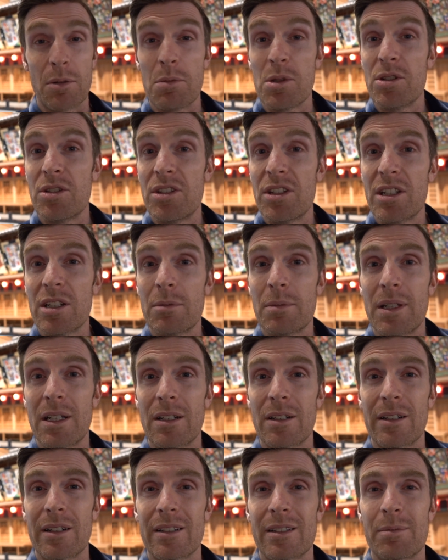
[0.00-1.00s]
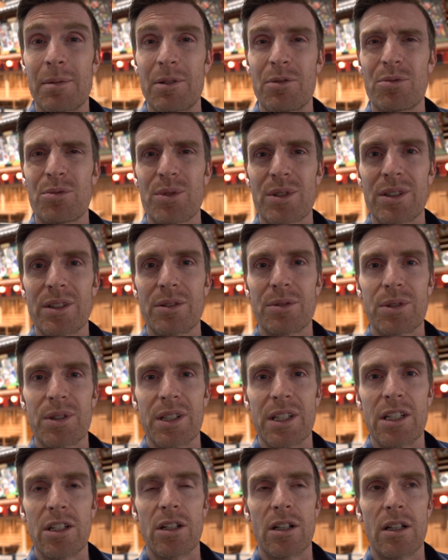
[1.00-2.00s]
the museum here has been really,
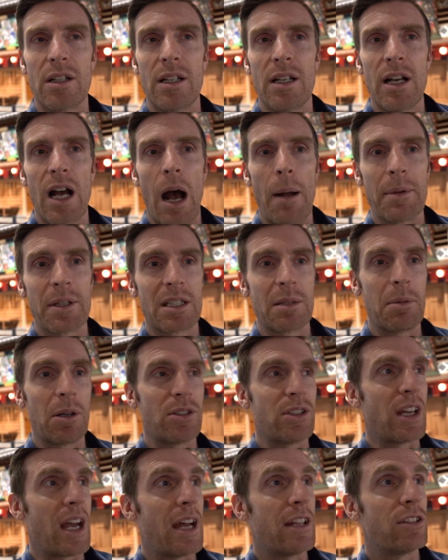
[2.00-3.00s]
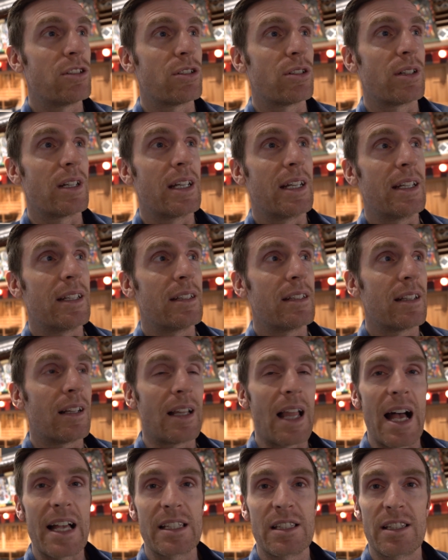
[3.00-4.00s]
really good. I'm just about to enter in the
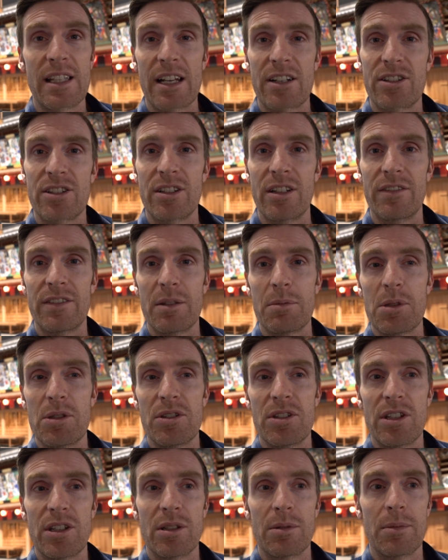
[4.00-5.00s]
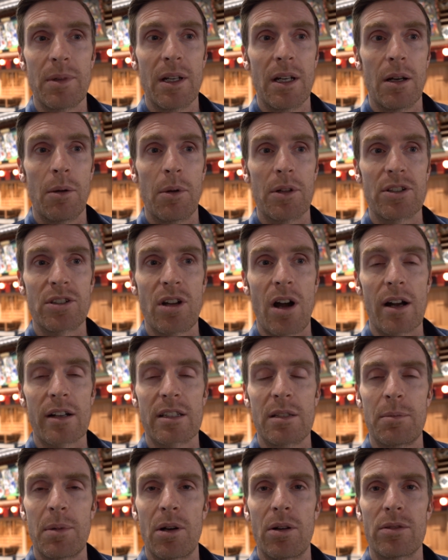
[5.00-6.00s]
last section of the museum, which
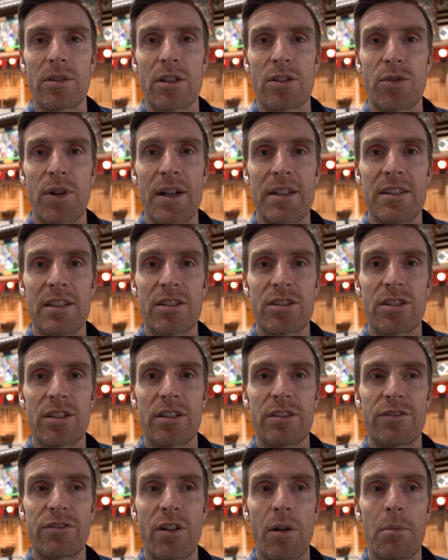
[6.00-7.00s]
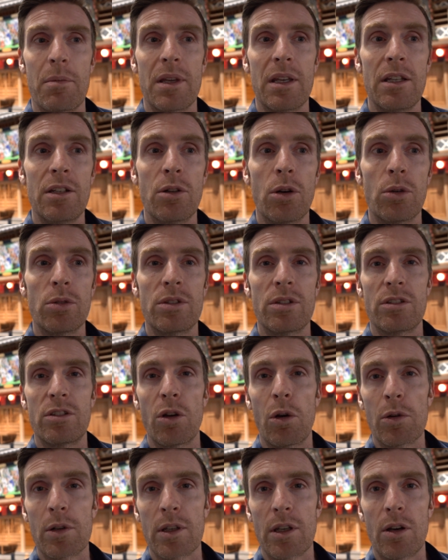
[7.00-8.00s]
talks about the transition from Edo to
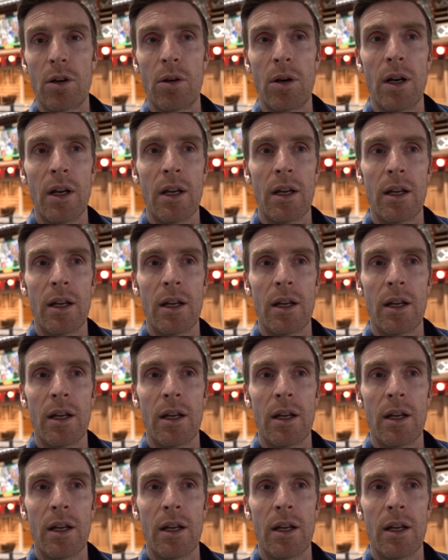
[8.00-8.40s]
Tokyo.